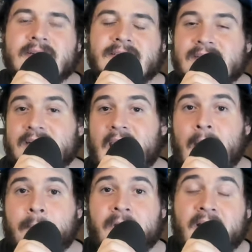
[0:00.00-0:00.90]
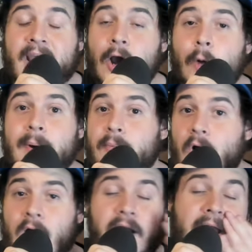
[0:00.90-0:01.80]
see it happening, and I hope I'm
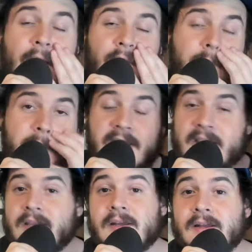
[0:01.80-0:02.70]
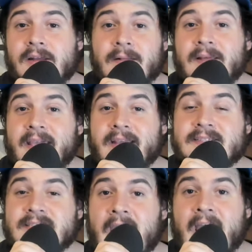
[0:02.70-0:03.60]
wrong. I would be
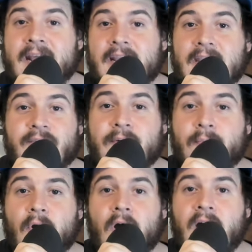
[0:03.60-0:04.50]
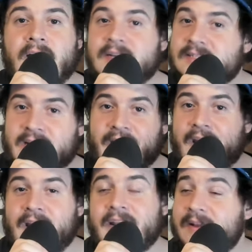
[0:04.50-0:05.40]
ecstatic if I'm wrong, because then I
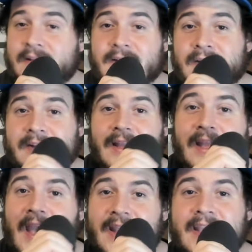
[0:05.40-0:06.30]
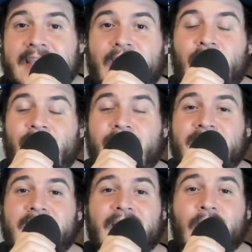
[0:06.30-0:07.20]
can get
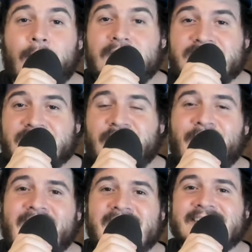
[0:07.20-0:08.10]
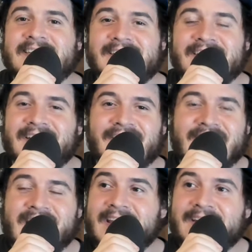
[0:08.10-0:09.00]
a whole bunch of new 18 gear
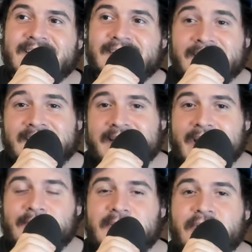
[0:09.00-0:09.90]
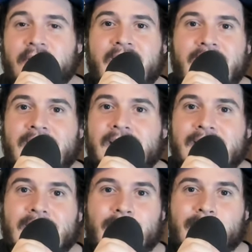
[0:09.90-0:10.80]
again, and that would be great.
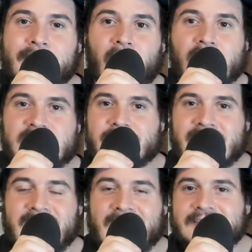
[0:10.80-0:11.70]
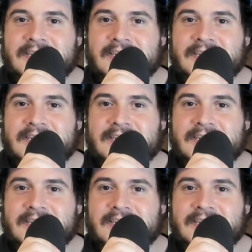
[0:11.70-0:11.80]
But ultimately I